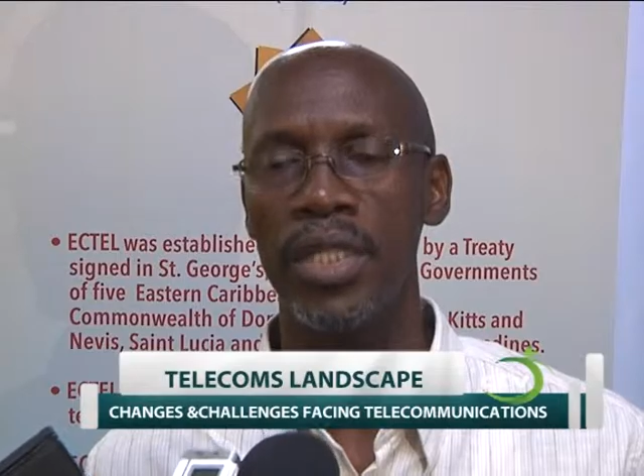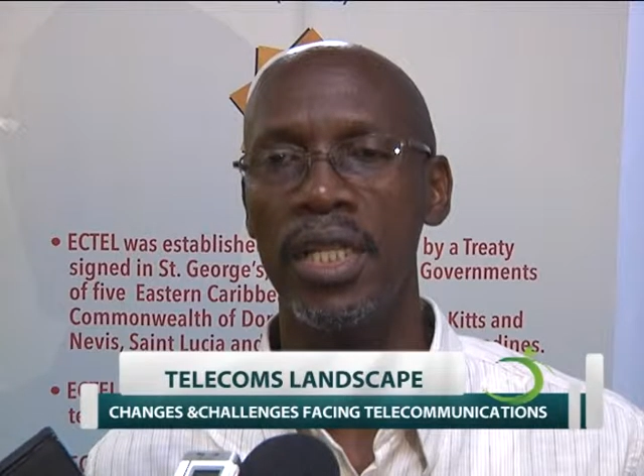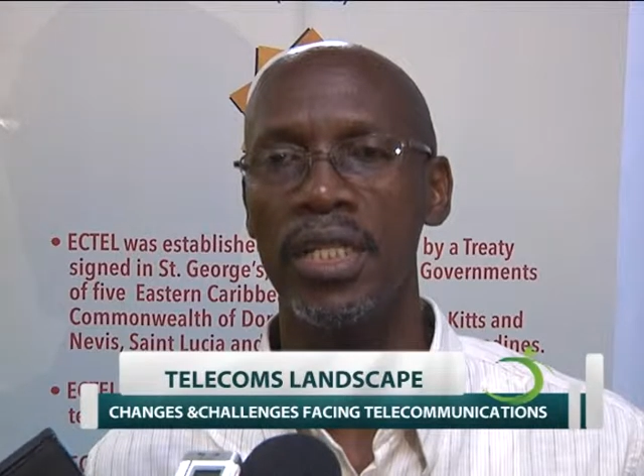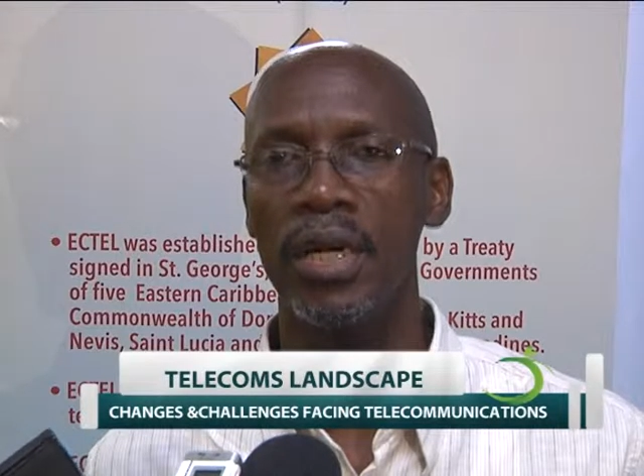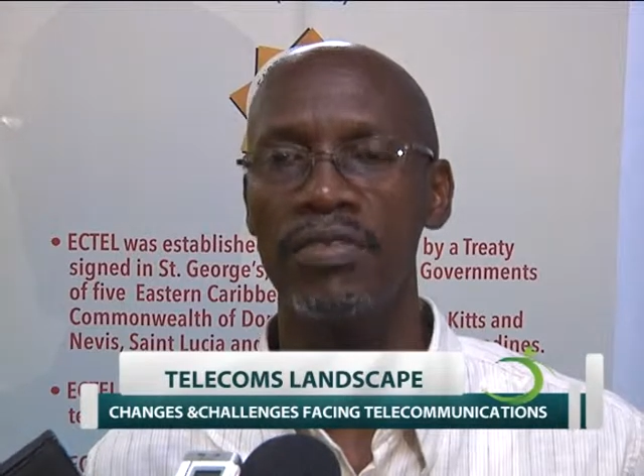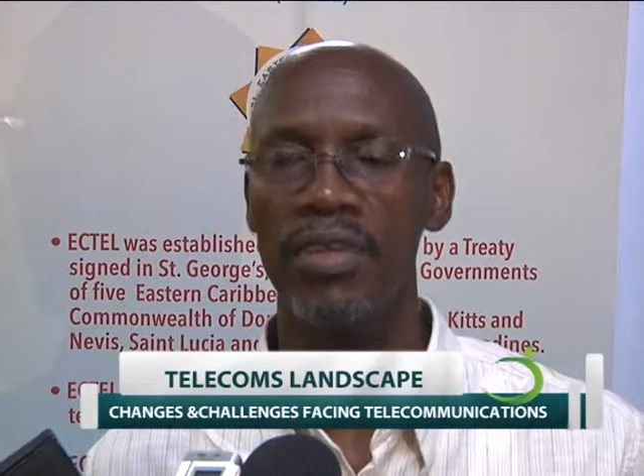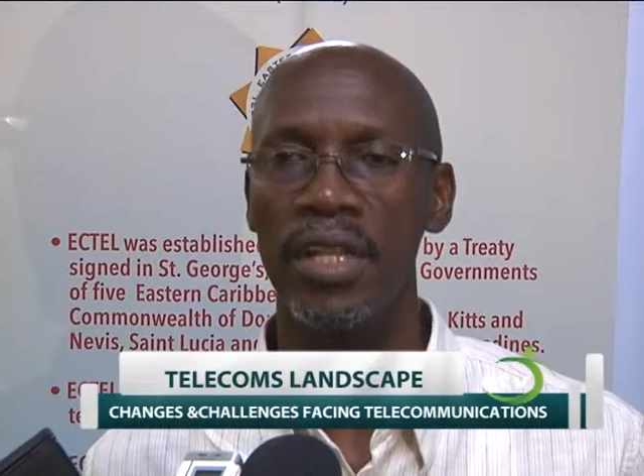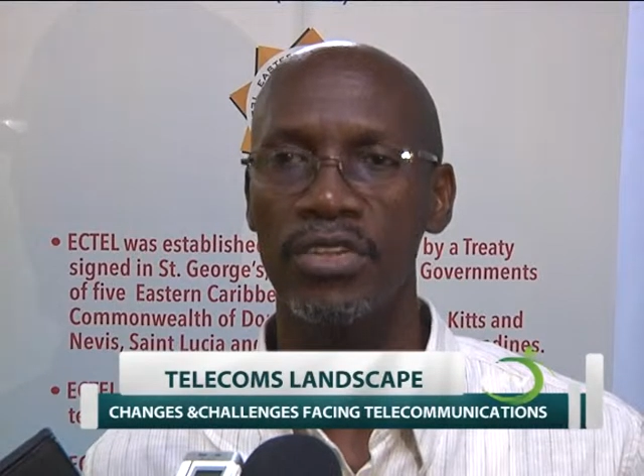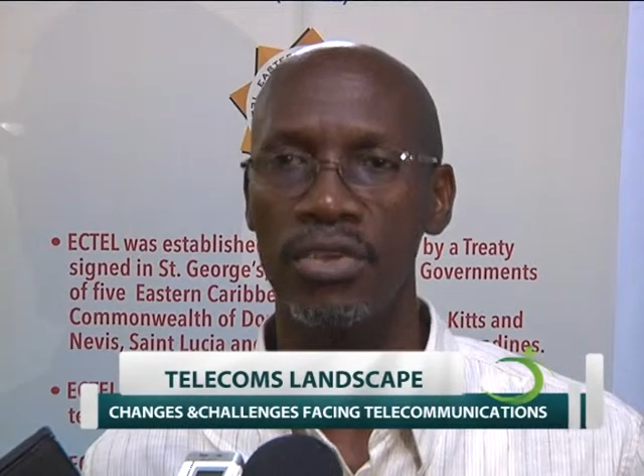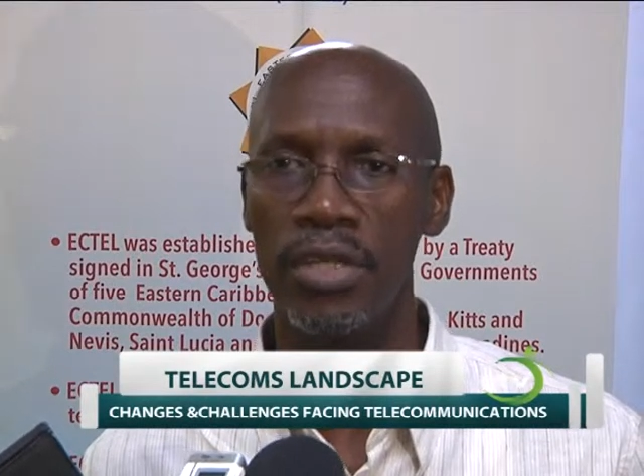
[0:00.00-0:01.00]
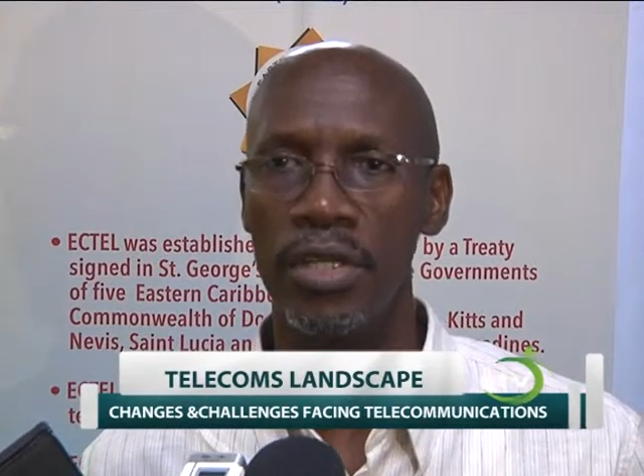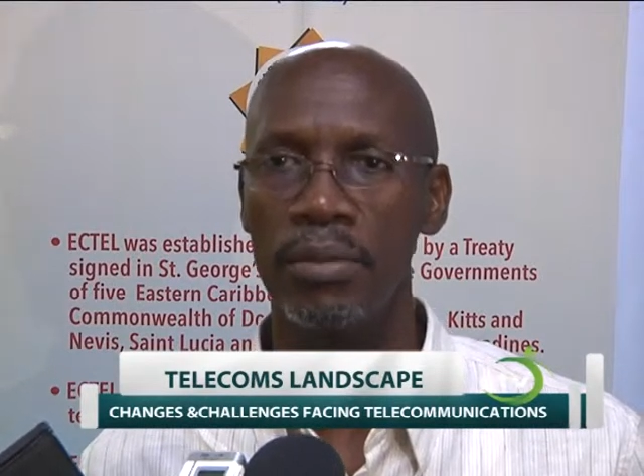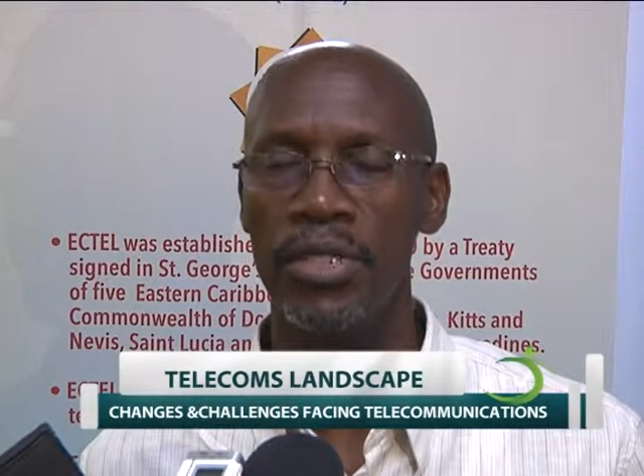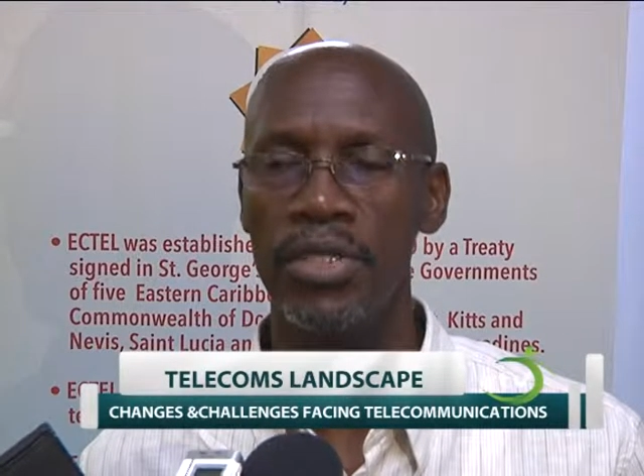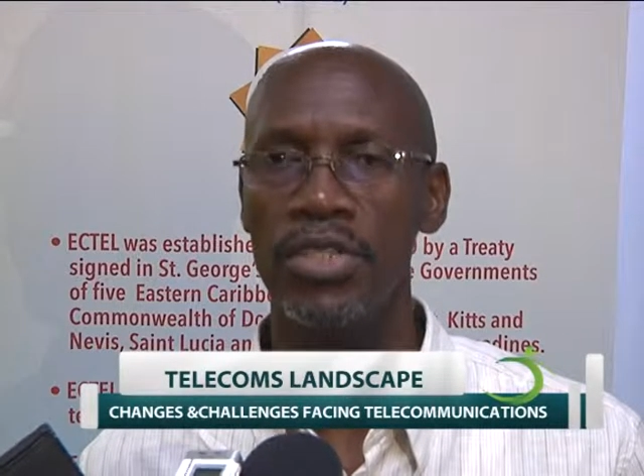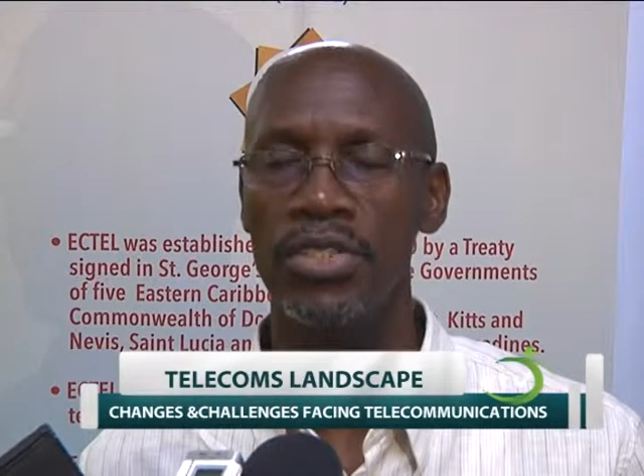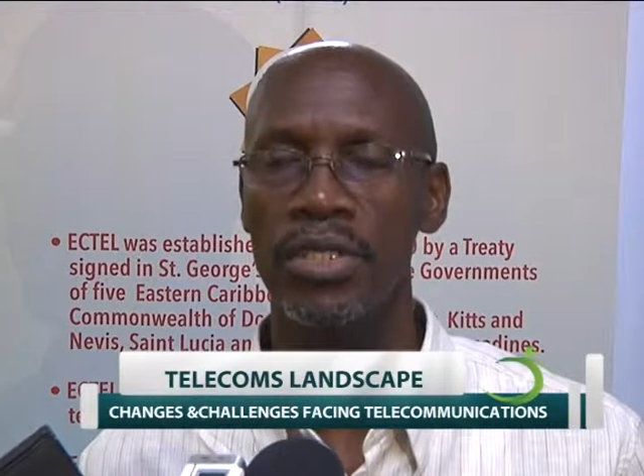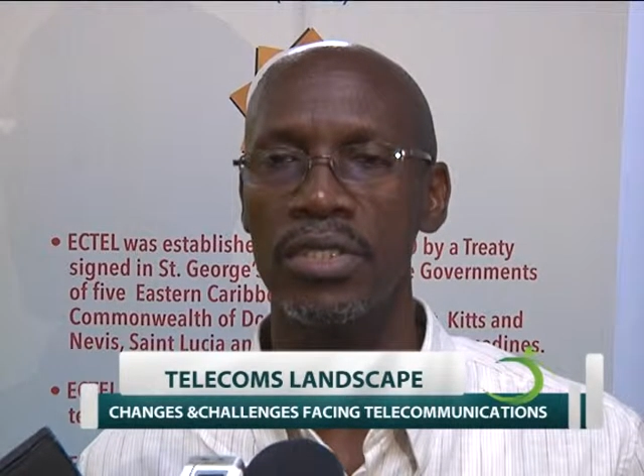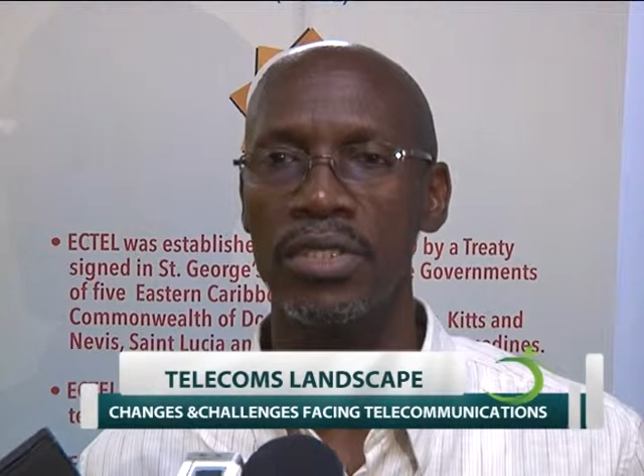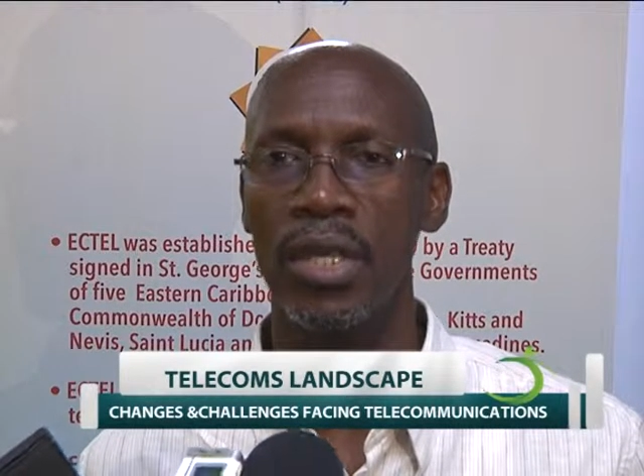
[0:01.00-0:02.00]
dealing now with electronic
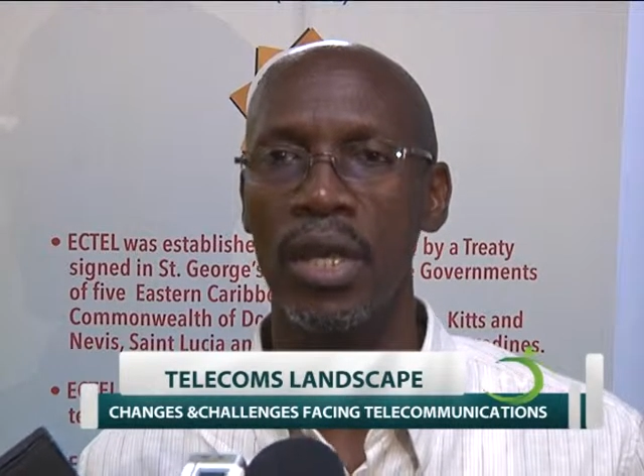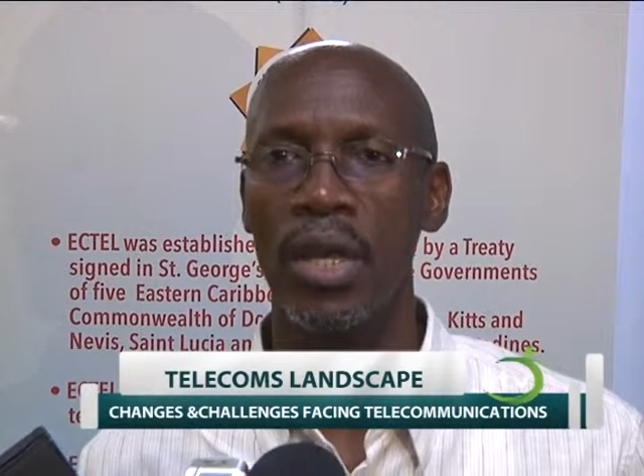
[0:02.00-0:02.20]
communications,